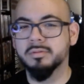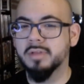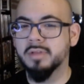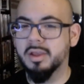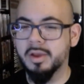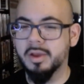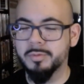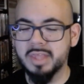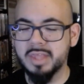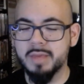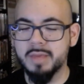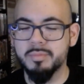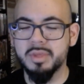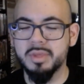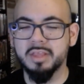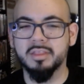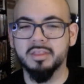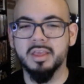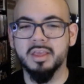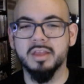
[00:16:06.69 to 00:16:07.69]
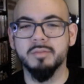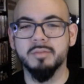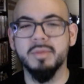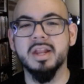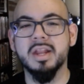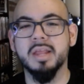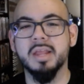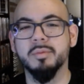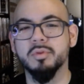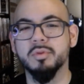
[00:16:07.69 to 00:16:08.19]
And with that being said, my
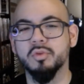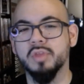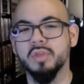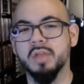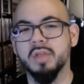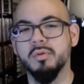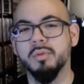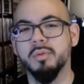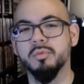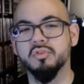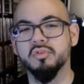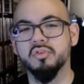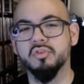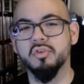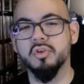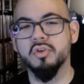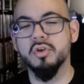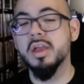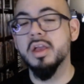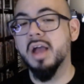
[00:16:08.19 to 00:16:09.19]
name is Jose Ramos Jr.